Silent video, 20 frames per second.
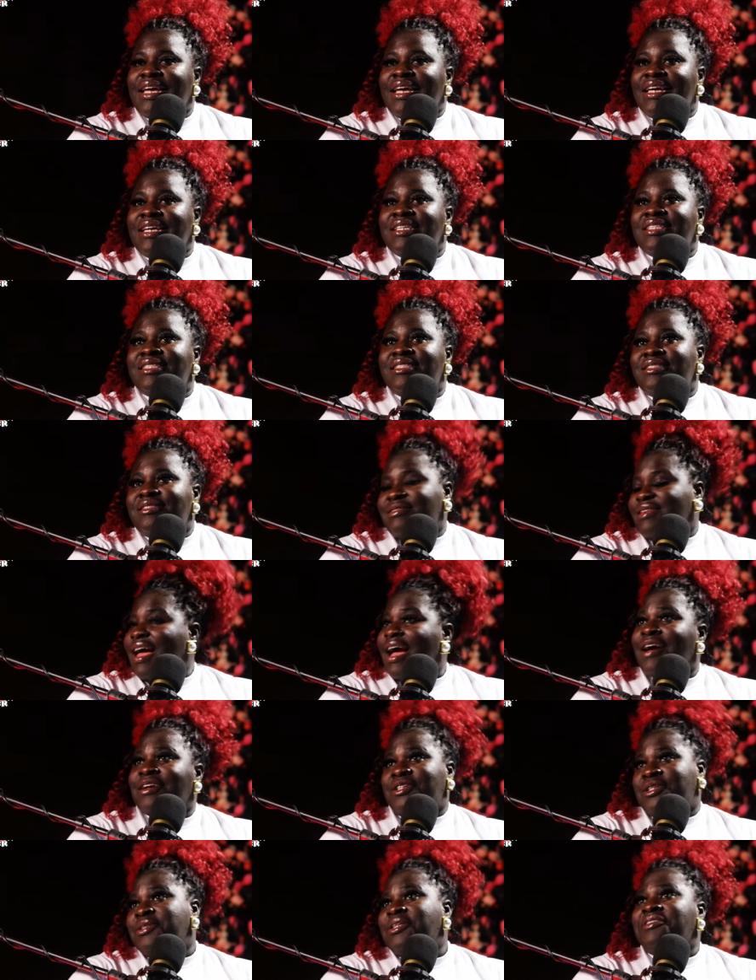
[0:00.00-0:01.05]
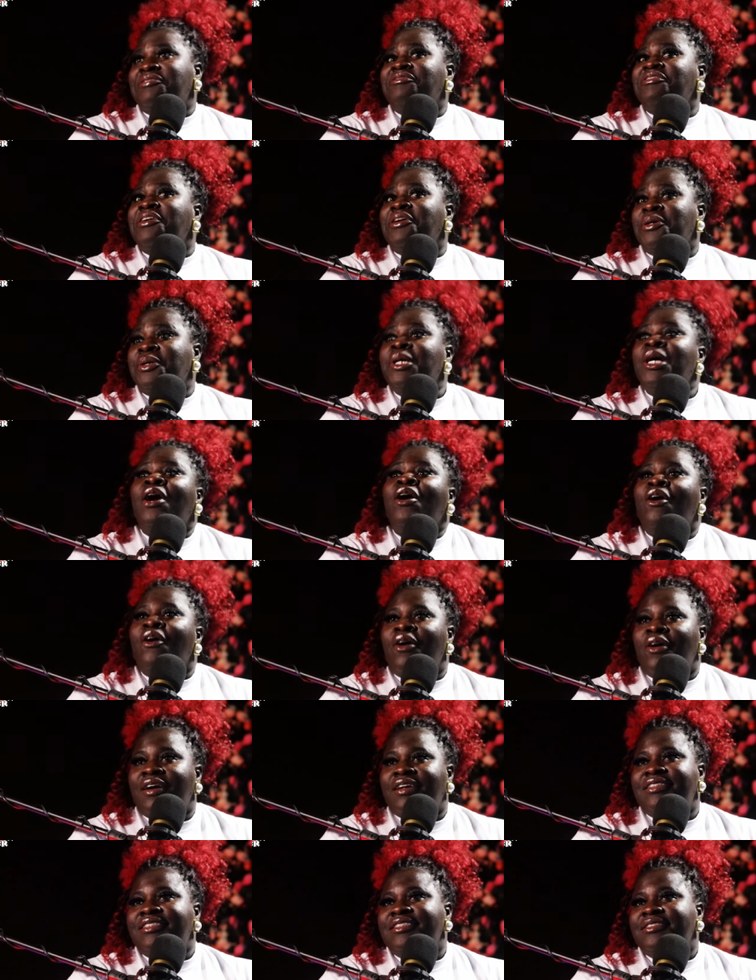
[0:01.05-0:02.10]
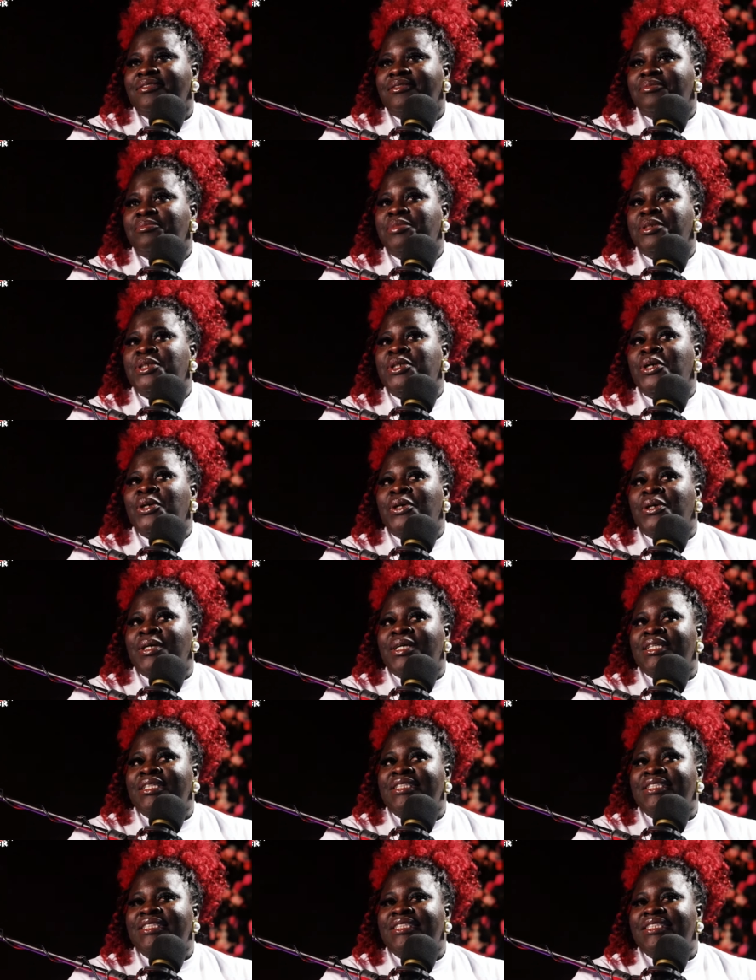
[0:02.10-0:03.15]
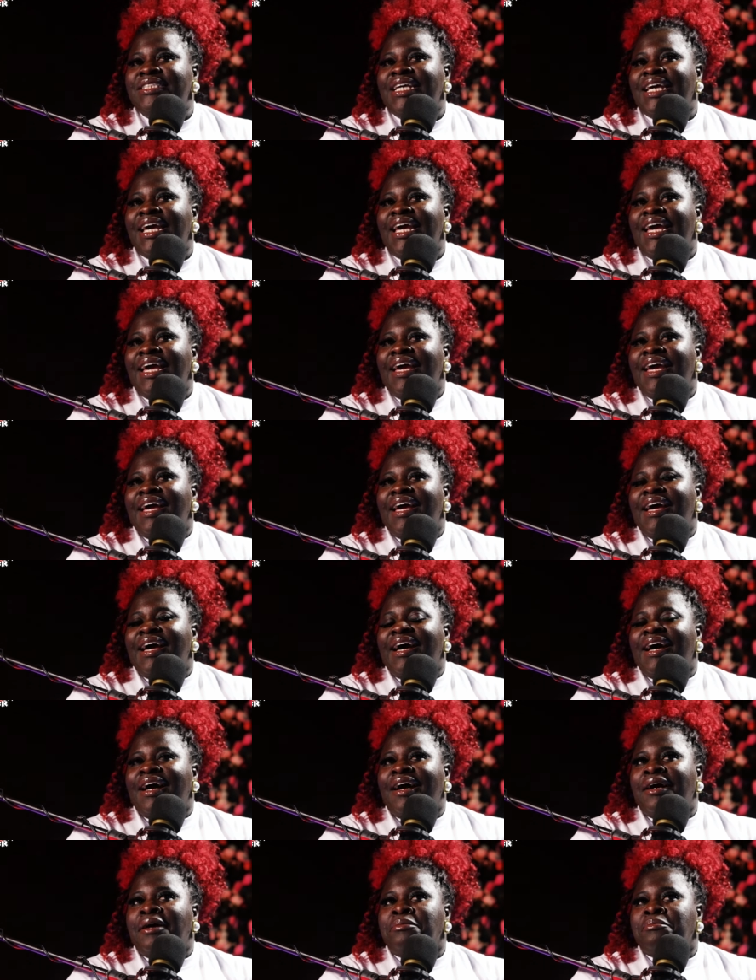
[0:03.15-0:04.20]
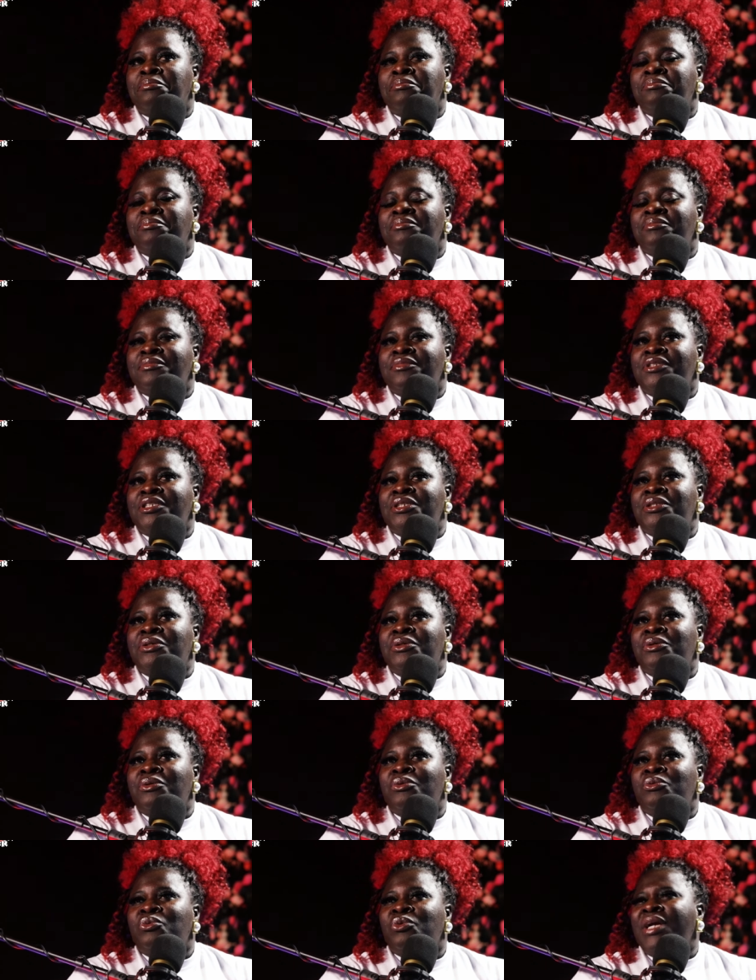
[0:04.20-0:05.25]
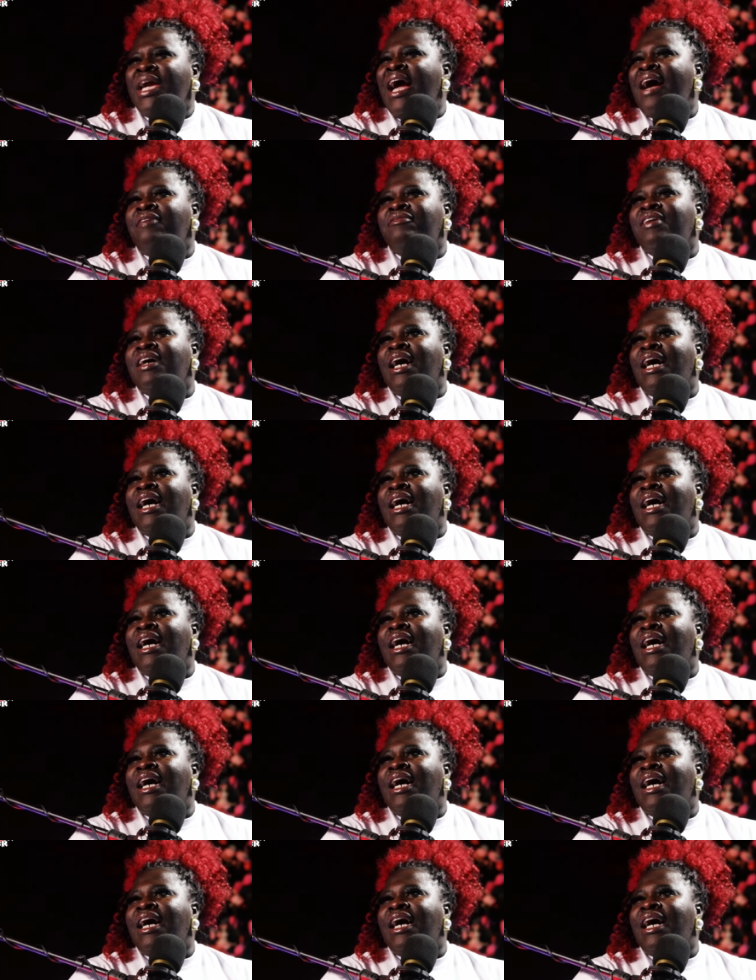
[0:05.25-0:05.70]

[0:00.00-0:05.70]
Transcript: It's actually very hard because, um, you know, we have